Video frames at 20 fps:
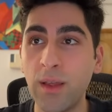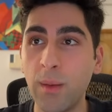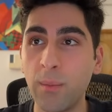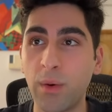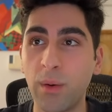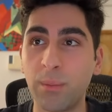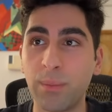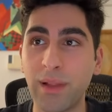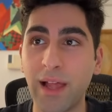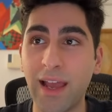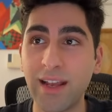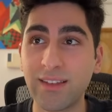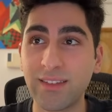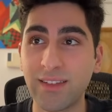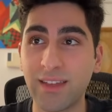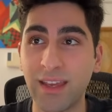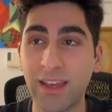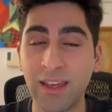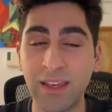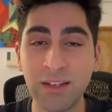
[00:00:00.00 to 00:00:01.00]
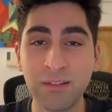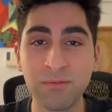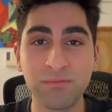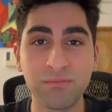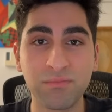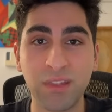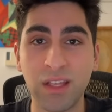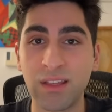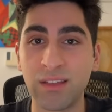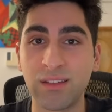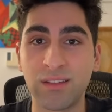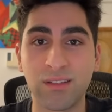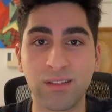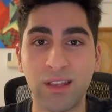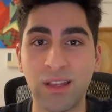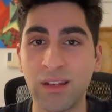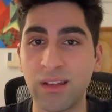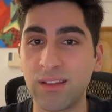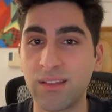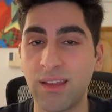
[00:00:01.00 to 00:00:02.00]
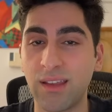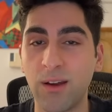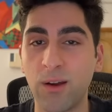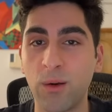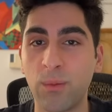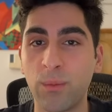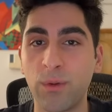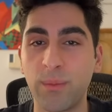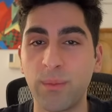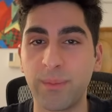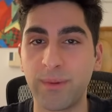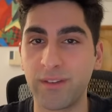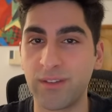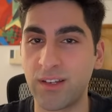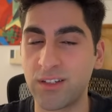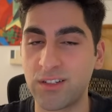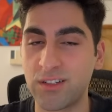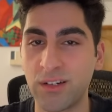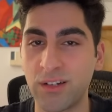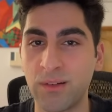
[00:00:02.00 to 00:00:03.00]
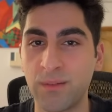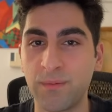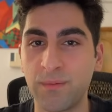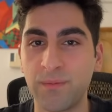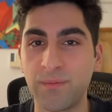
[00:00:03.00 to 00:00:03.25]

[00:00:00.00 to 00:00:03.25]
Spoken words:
but black's king is in a terrible position.